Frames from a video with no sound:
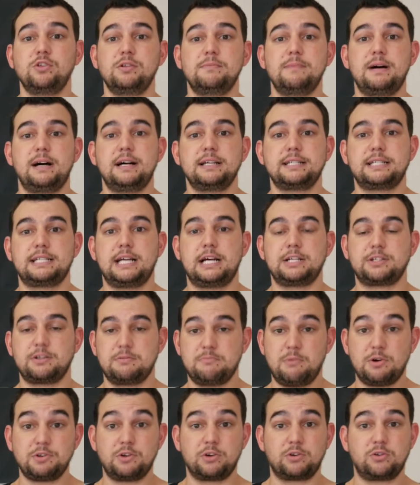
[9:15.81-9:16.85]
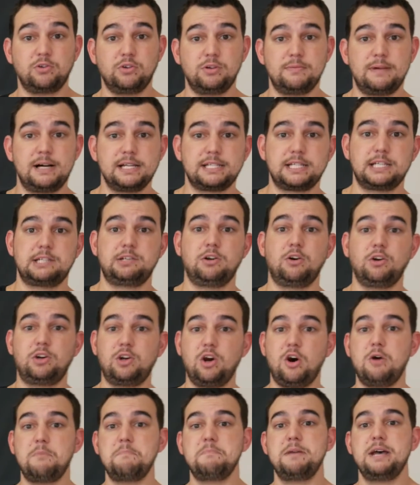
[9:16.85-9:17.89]

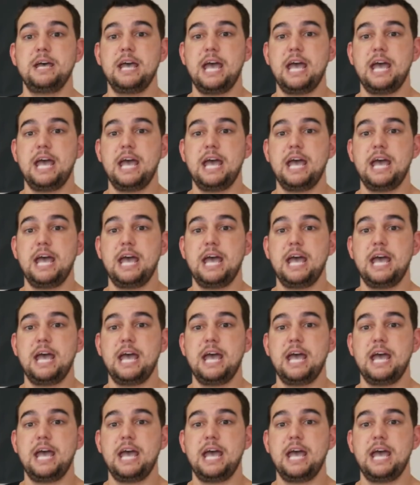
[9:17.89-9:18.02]
mod.coolermaster.com